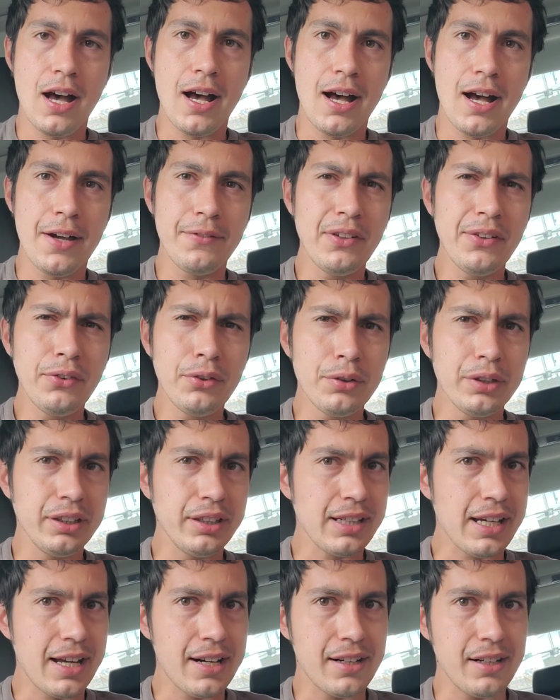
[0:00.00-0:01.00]
I've never really
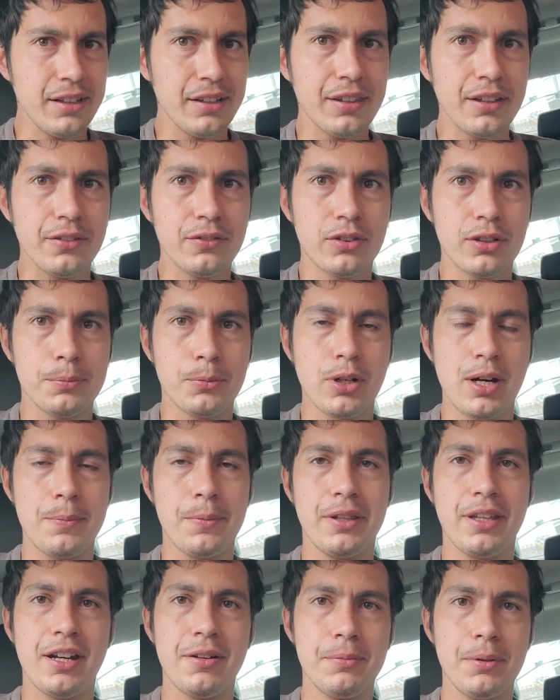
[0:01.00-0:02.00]
had anything from
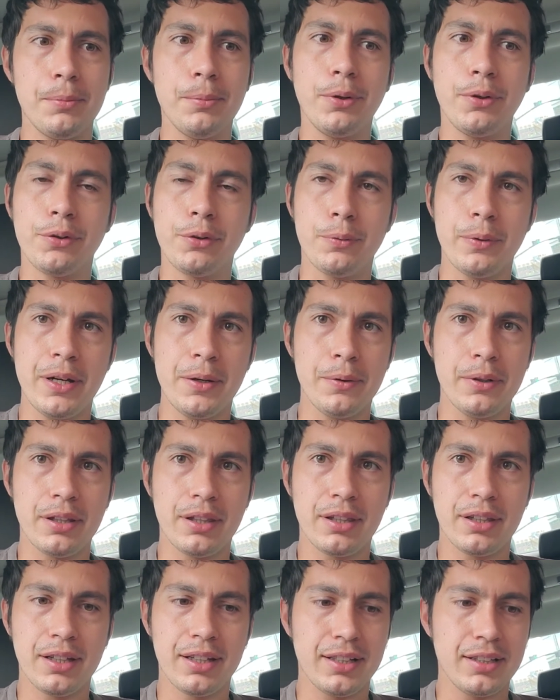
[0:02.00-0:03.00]
Crema that I've been blown away with,
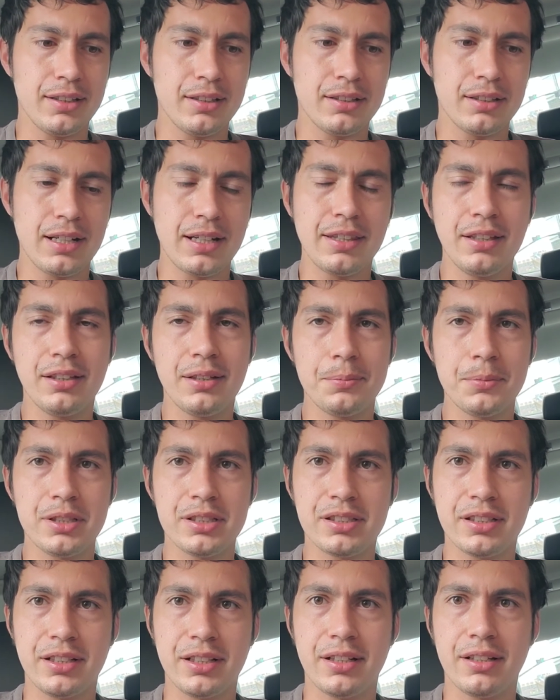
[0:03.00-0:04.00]
and I think I'm
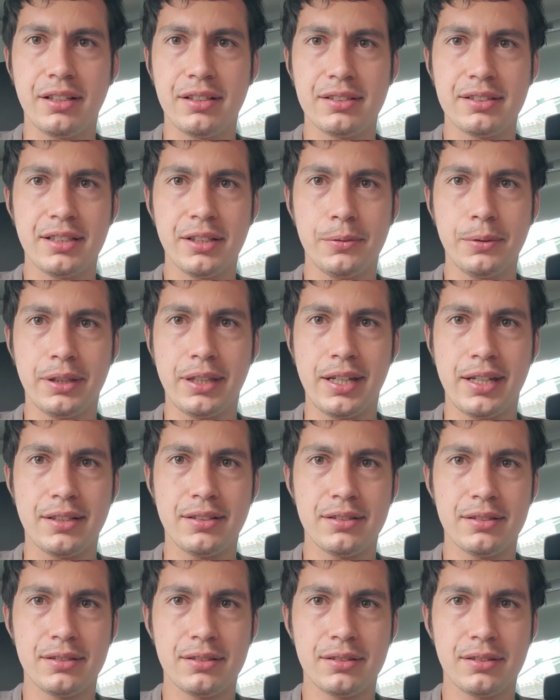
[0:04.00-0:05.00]
just going to stick with that
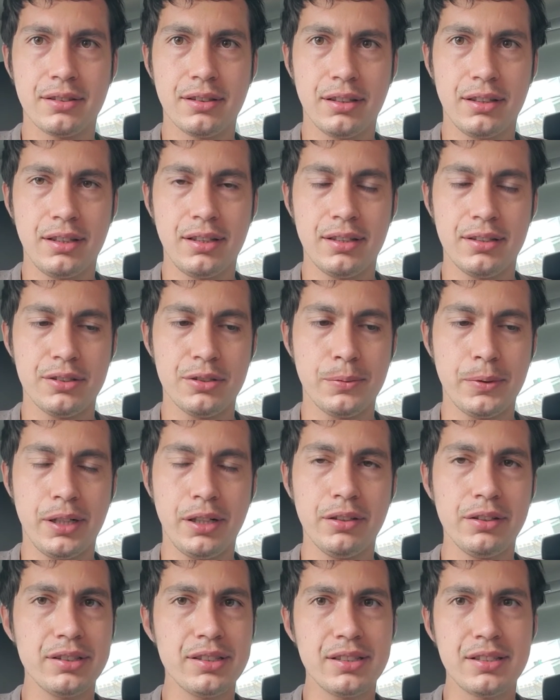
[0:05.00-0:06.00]
here as
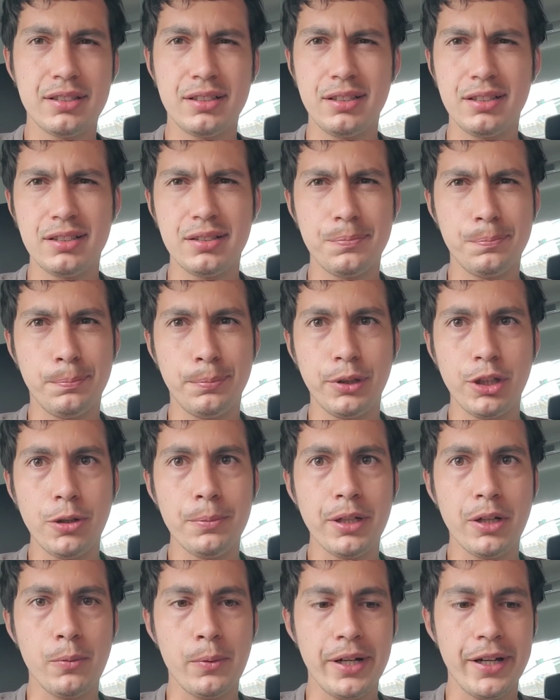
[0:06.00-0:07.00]
well. It doesn't blow
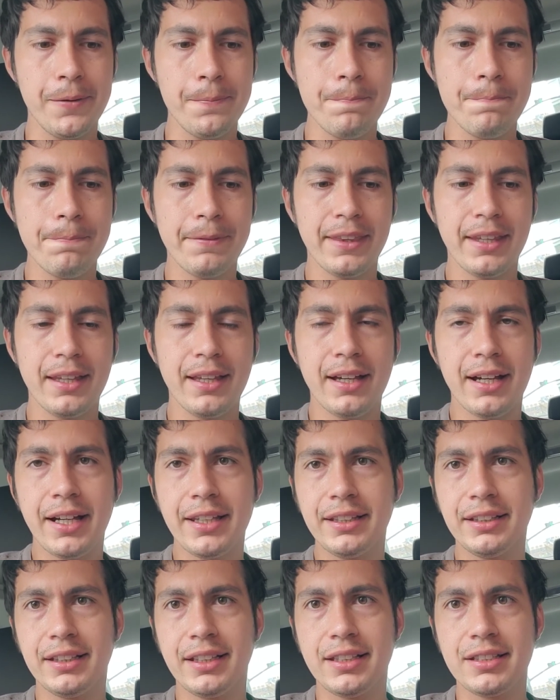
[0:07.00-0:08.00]
me away. I
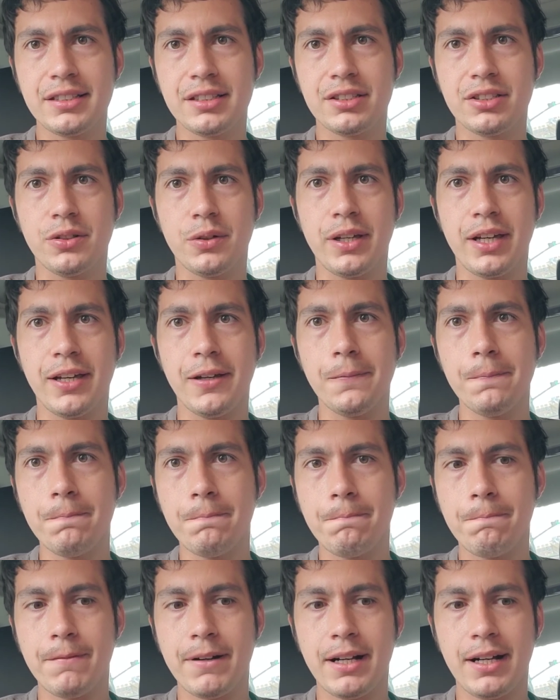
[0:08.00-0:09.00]
think that this is okay.
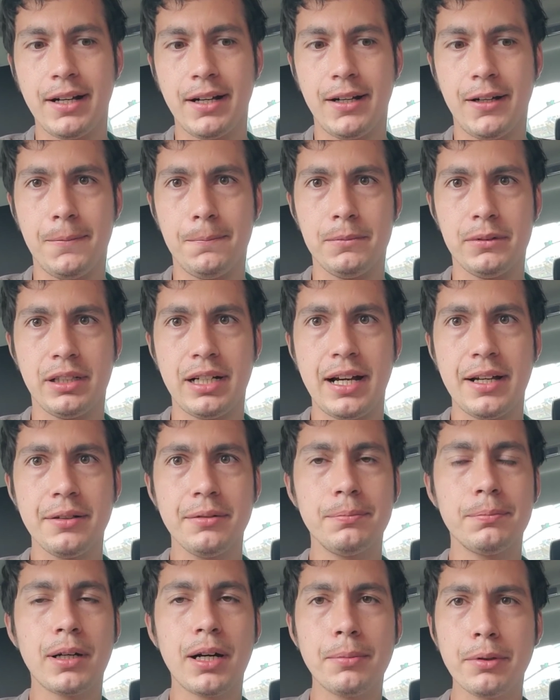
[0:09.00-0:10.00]
I
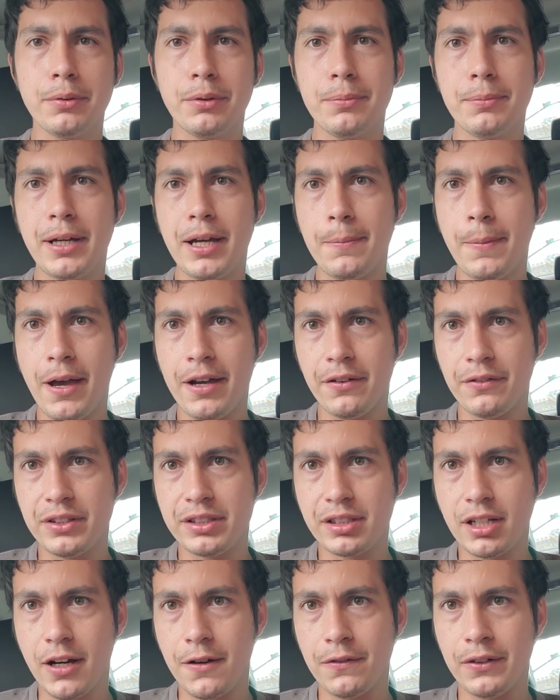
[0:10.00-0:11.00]
probably wouldn't buy a bag of this
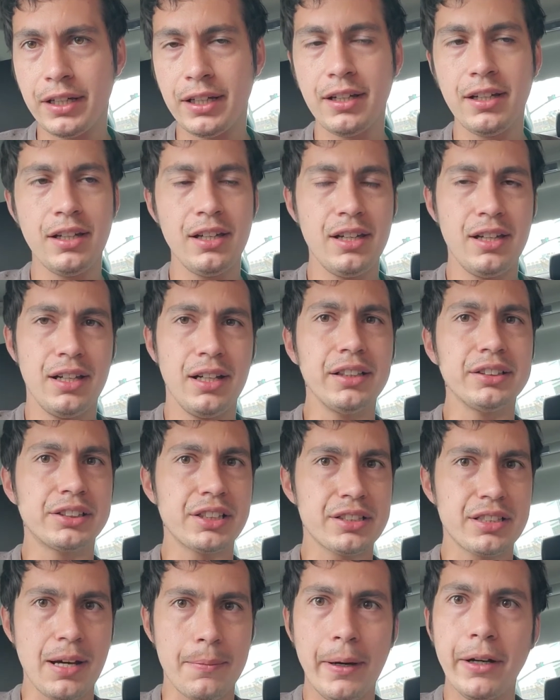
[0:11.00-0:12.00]
coffee. It's
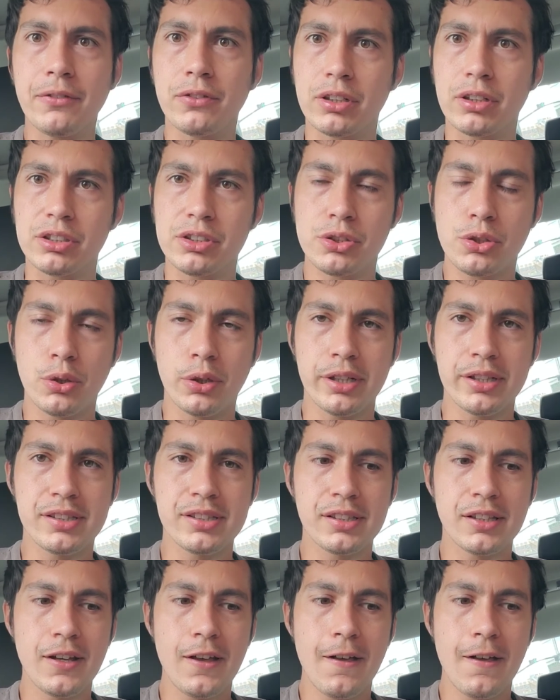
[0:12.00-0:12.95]
just not my first choice.